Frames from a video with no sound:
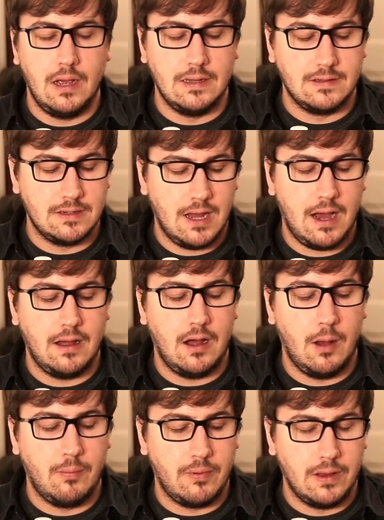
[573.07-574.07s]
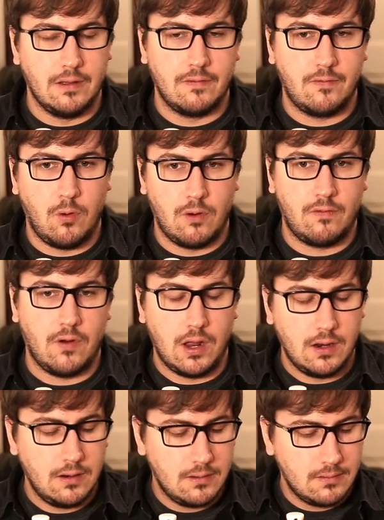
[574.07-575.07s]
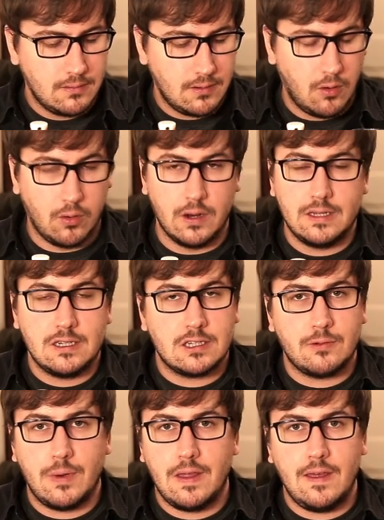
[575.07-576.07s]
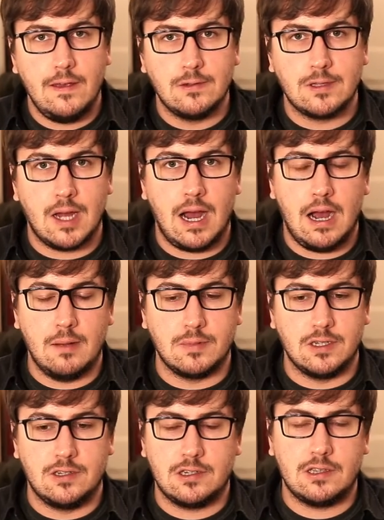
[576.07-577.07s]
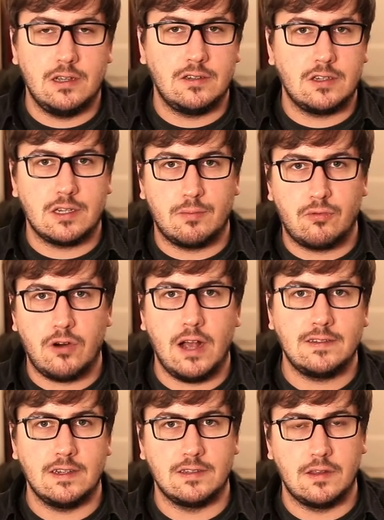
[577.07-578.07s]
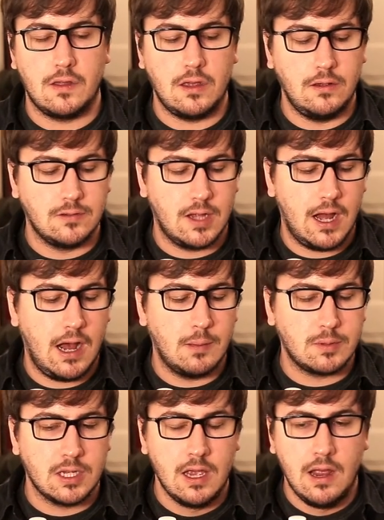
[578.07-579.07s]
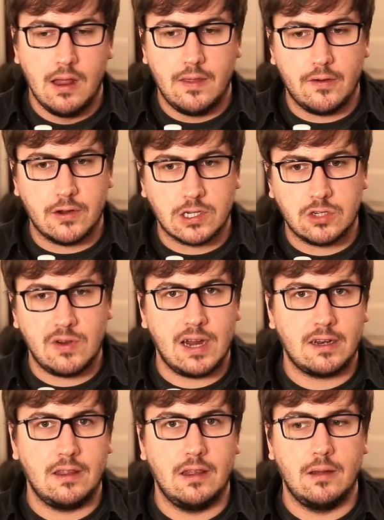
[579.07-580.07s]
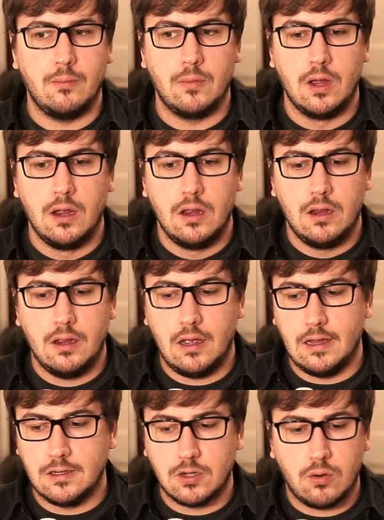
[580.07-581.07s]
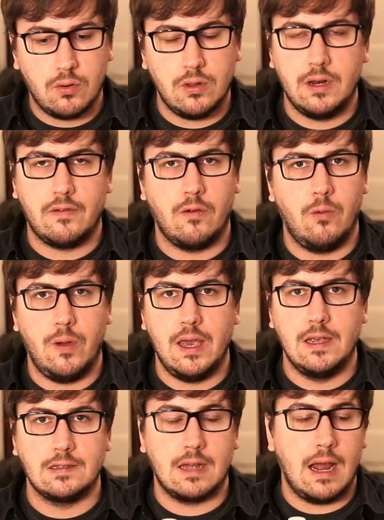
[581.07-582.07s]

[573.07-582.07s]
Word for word: It's not up in the forefront. Or it's just the way they use the hops. It's just it's just the process that they use the hops. They're extracting them in totally different ways.